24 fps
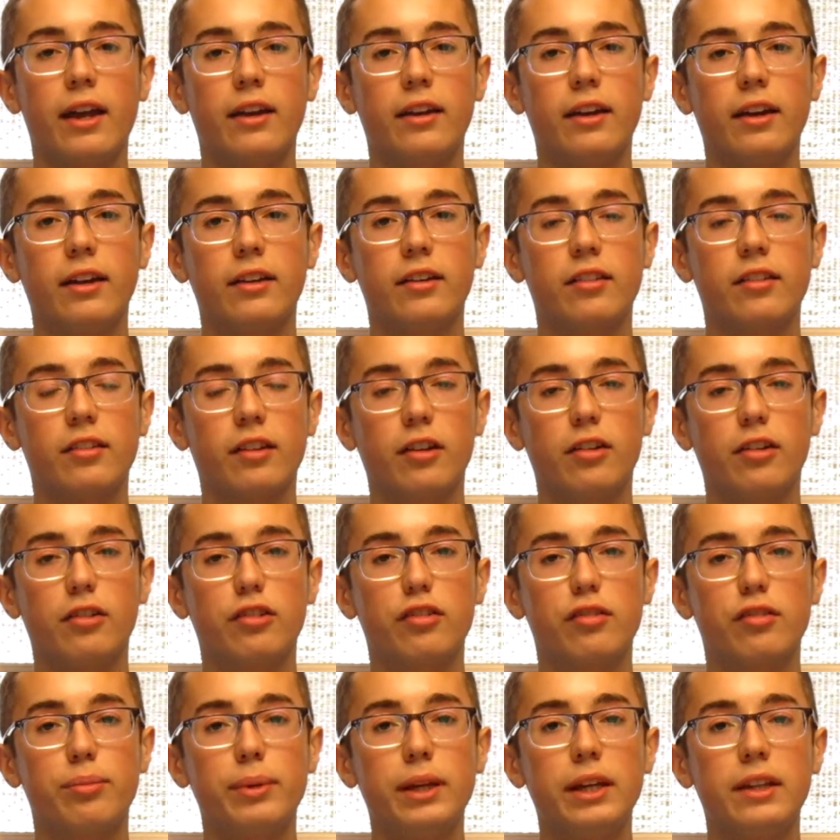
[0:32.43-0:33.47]
and a
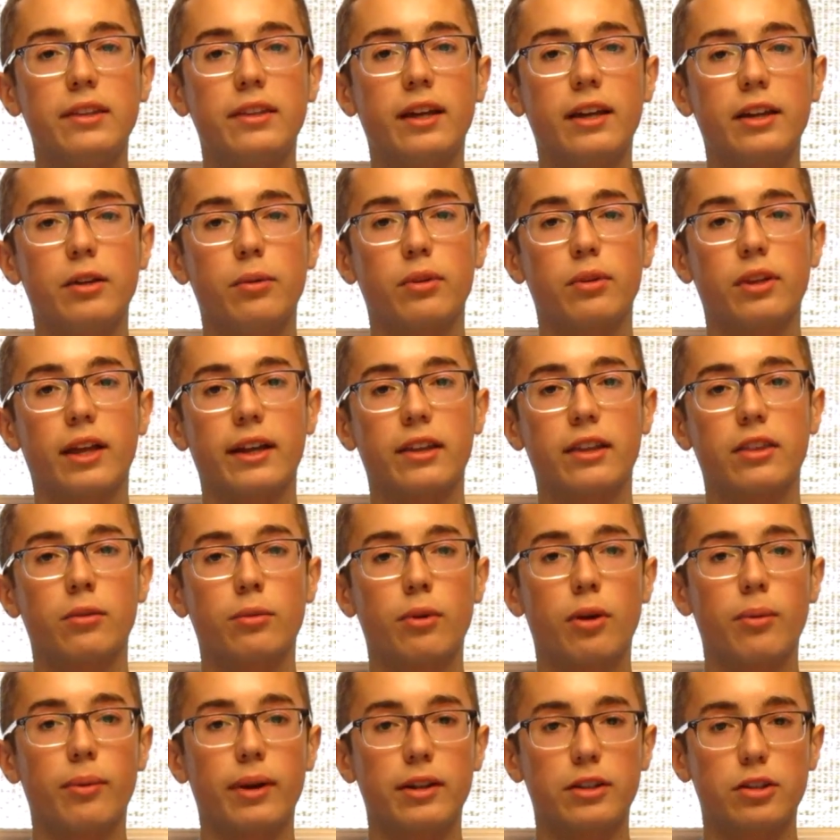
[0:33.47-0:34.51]
desired speed that you would
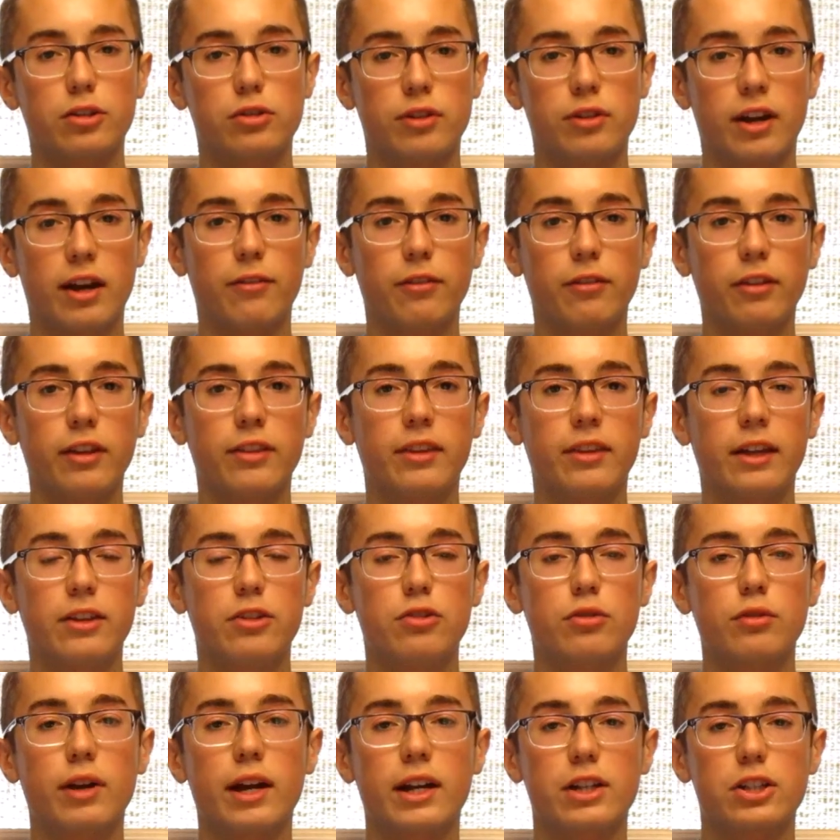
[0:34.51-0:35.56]
like the robot to travel
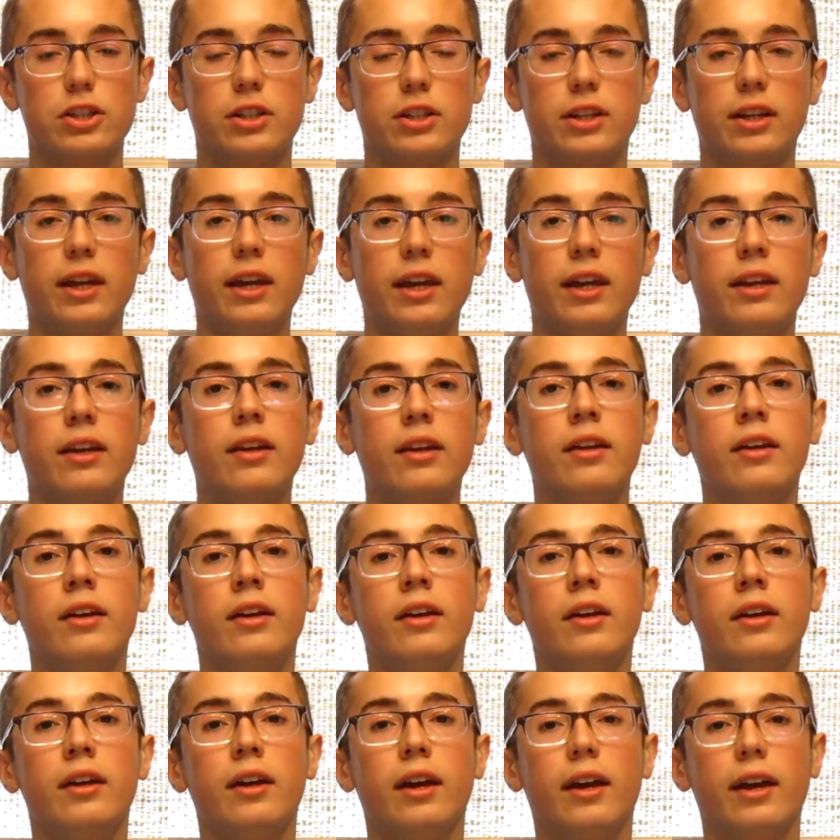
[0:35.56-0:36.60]
in that direction
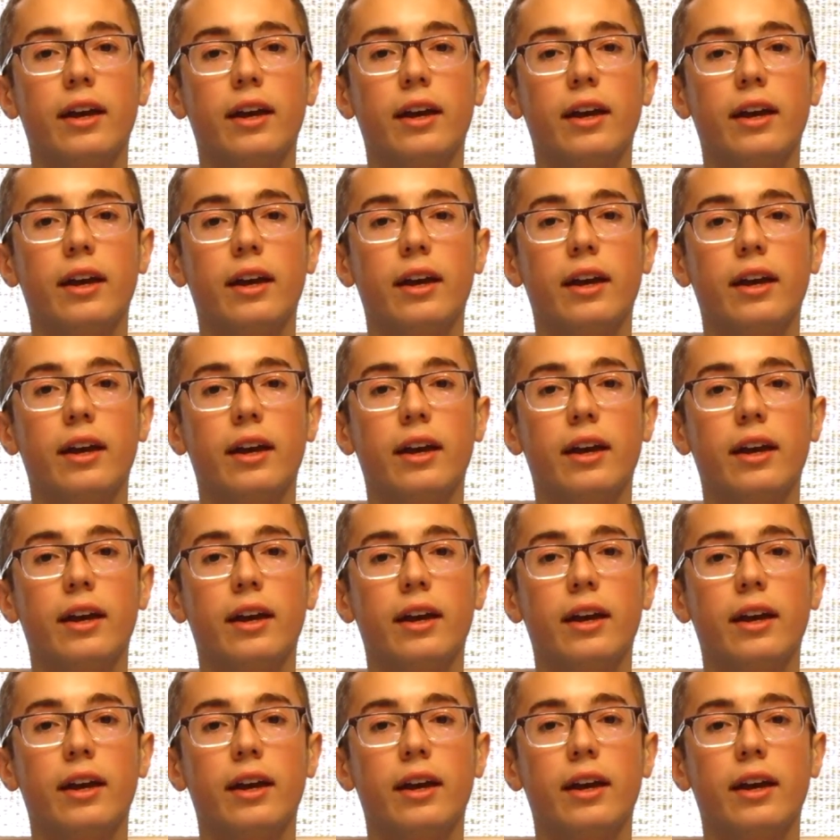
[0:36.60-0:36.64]
in.